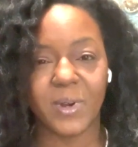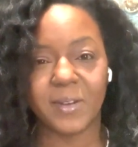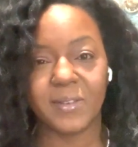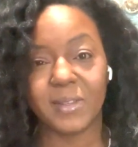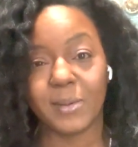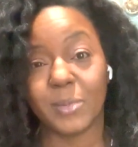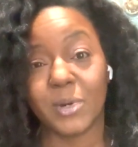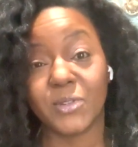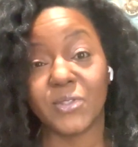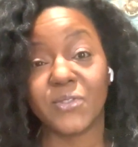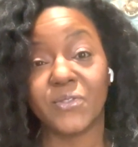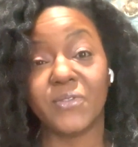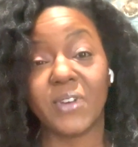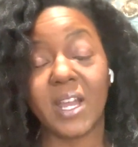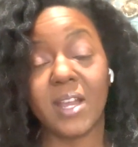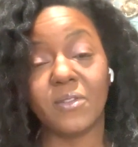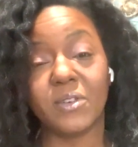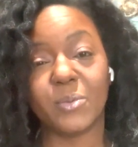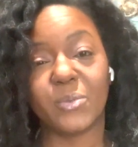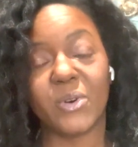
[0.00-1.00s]
of the most
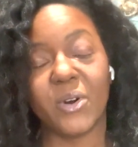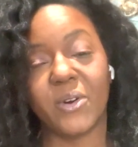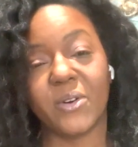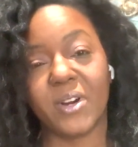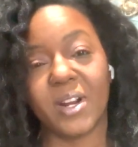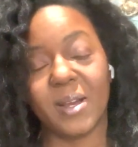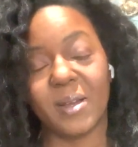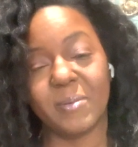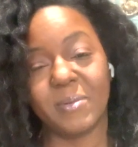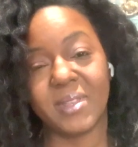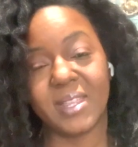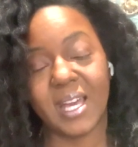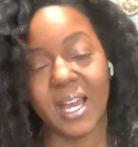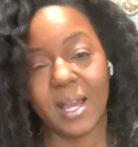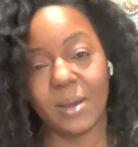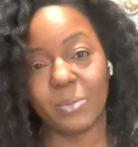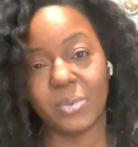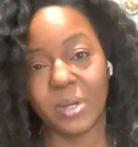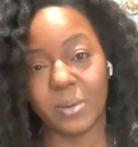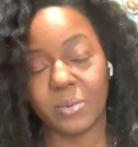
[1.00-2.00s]
favorite programs
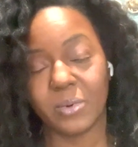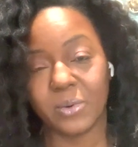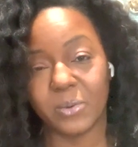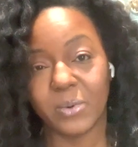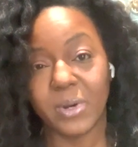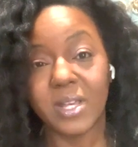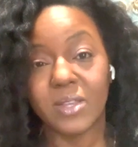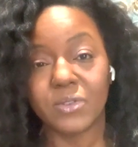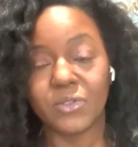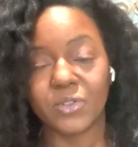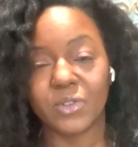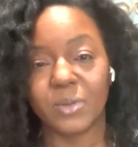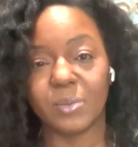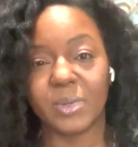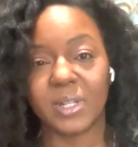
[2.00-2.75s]
that people went through,